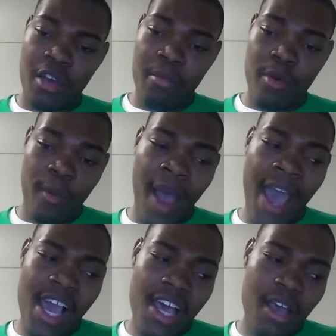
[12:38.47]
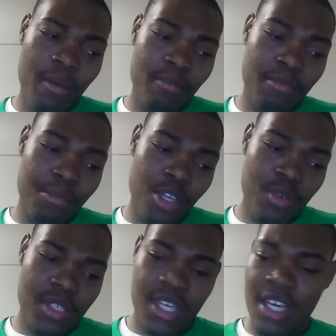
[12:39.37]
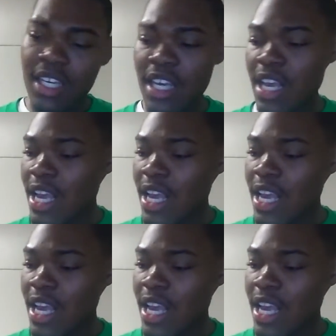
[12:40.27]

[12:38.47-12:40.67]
Mariah music